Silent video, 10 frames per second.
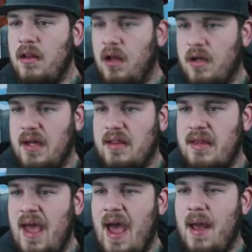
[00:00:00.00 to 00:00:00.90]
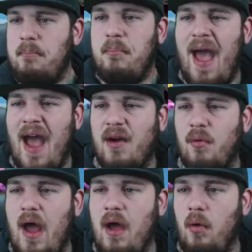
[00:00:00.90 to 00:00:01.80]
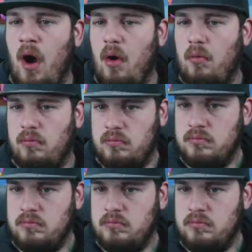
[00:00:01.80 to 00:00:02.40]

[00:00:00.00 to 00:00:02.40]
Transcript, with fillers: Look at that back right. Oh.